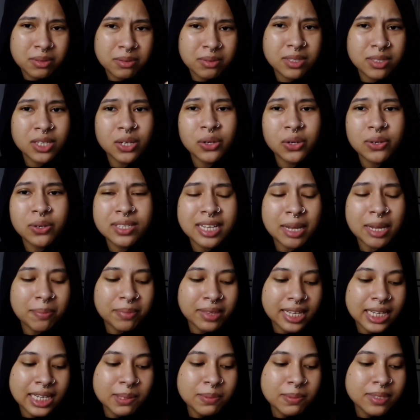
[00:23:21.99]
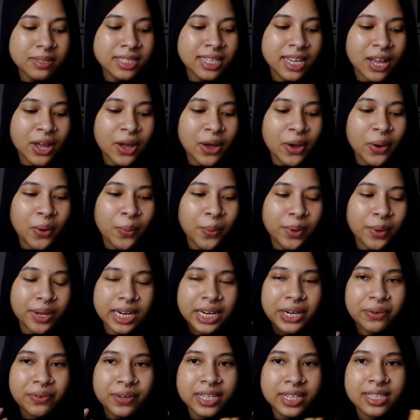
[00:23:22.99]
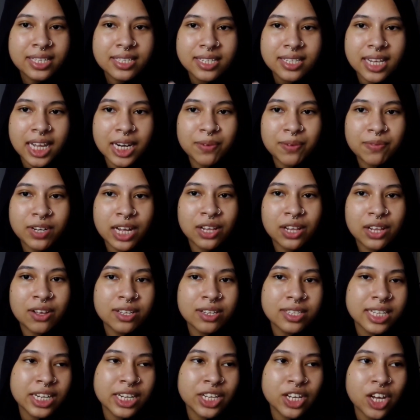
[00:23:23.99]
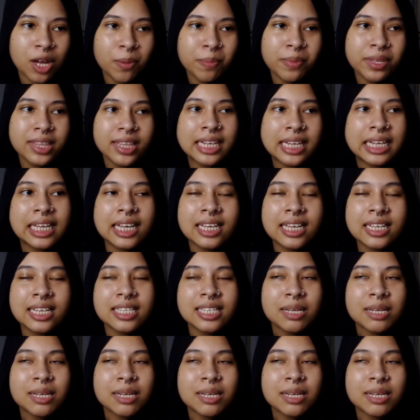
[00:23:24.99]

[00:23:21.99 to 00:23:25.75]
So sometimes when I read this kind of dialogues and it got me thinking,